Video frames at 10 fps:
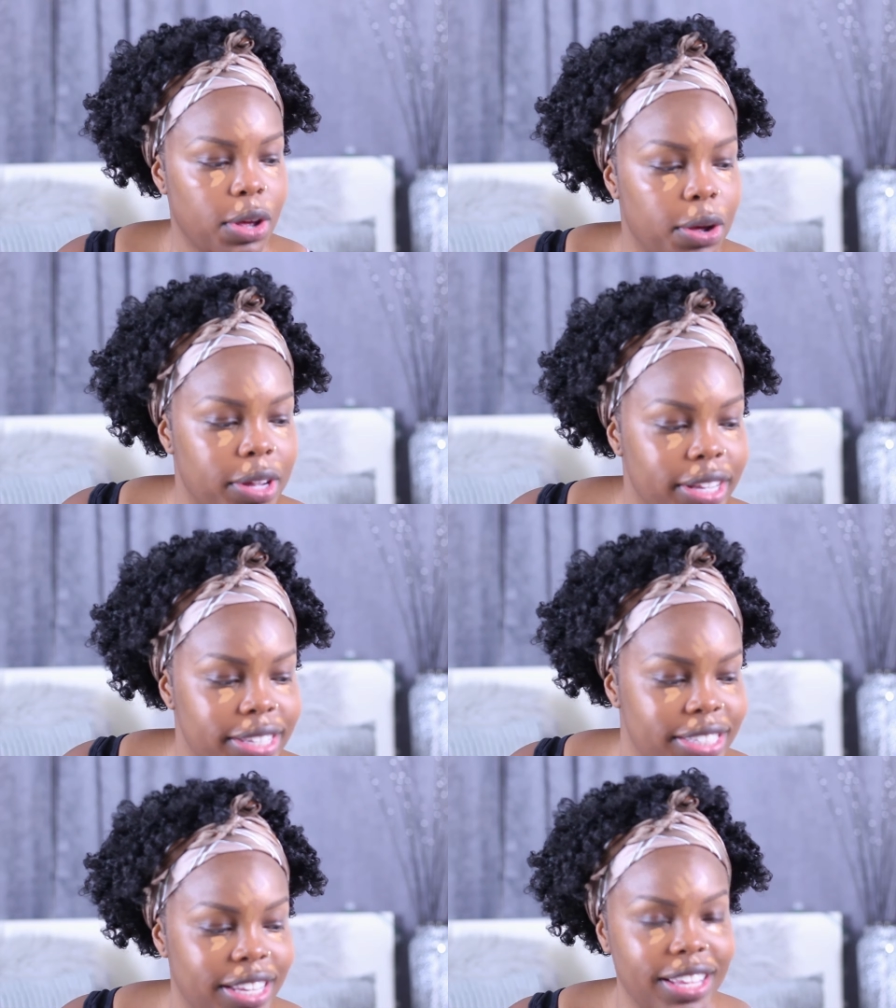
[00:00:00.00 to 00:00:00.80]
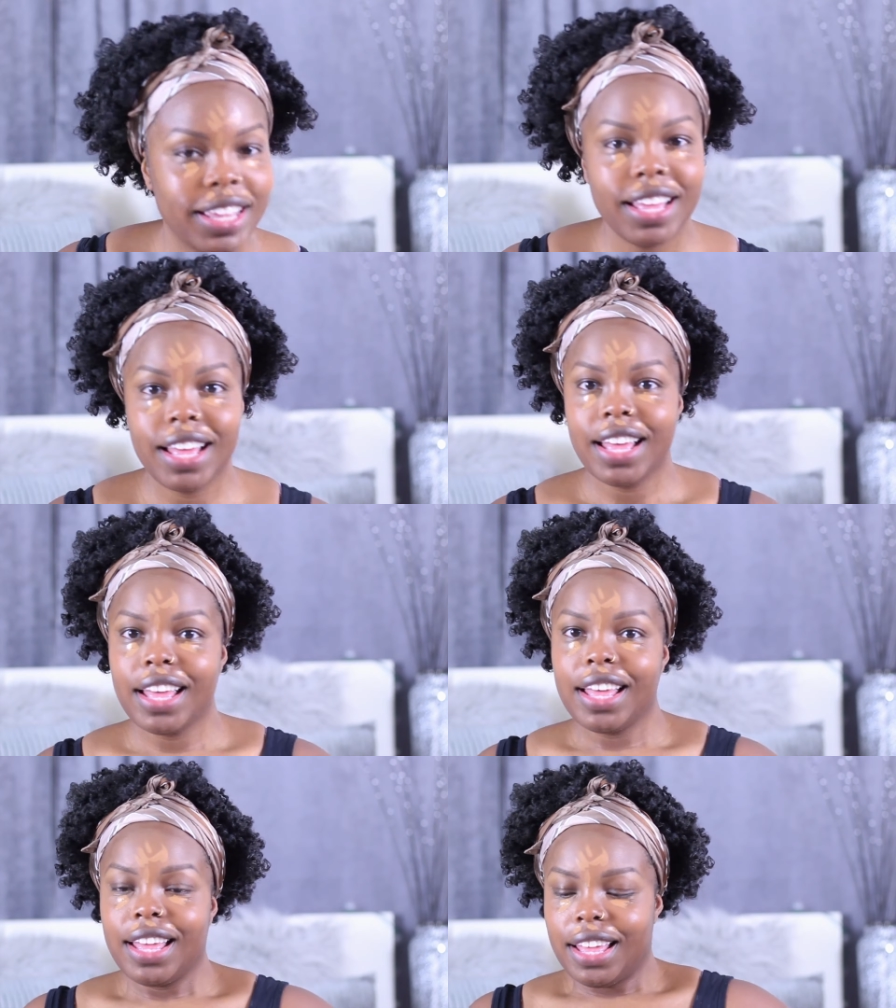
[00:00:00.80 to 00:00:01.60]
know, because
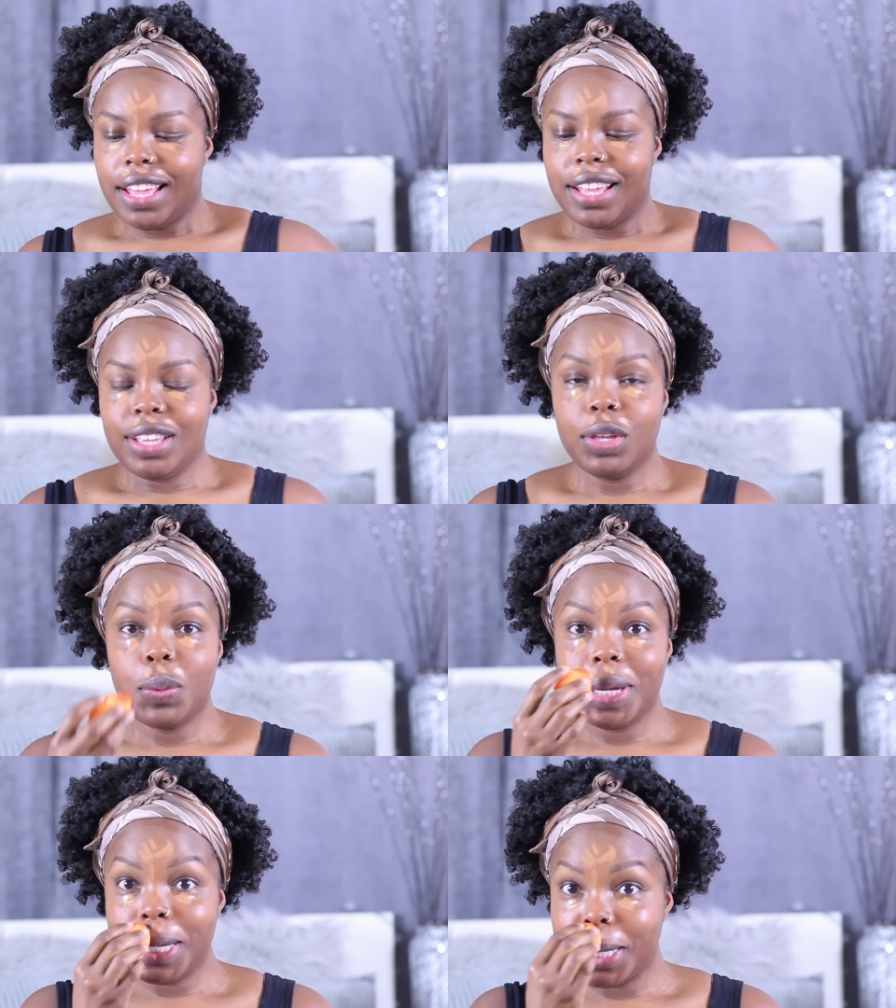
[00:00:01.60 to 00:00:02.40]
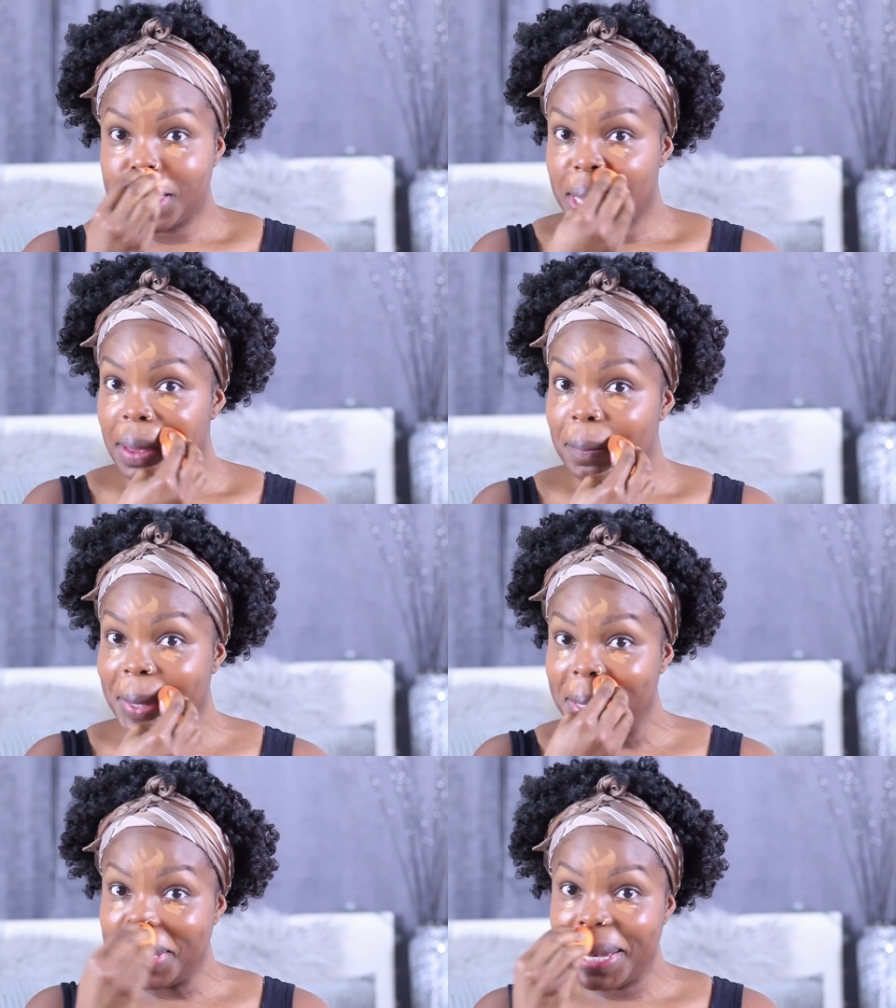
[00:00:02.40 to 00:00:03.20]
you want to just
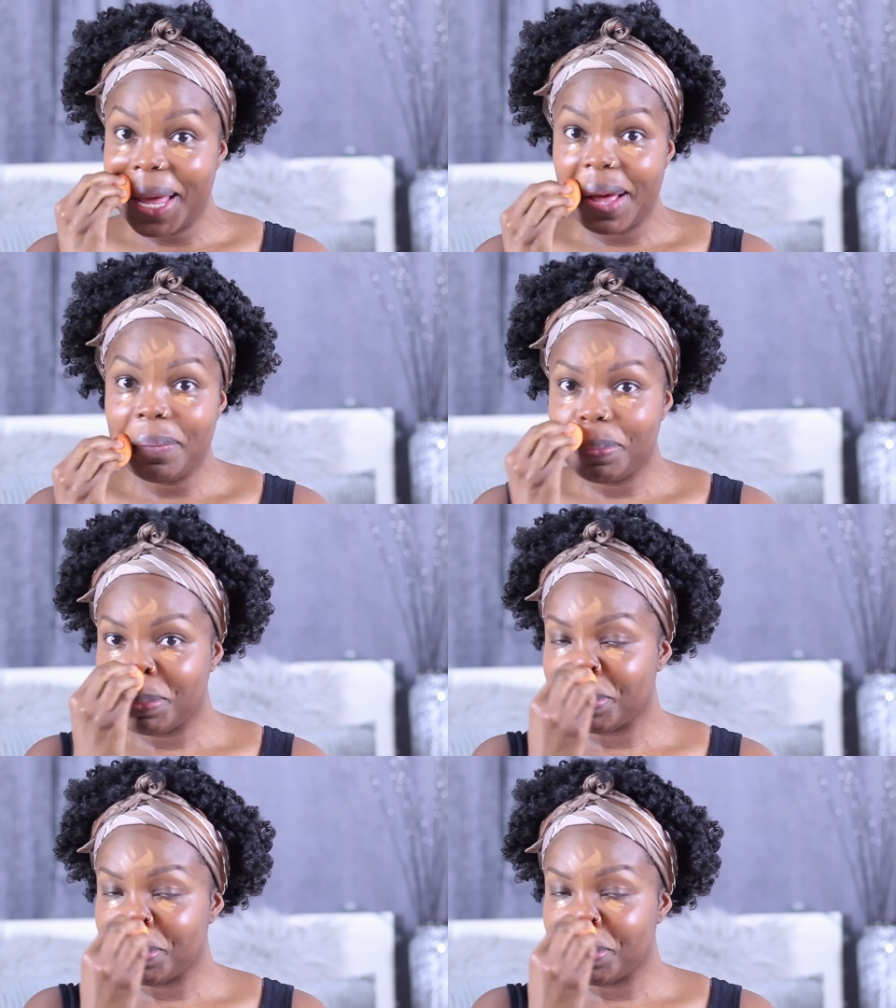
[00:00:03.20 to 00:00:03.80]
build it up.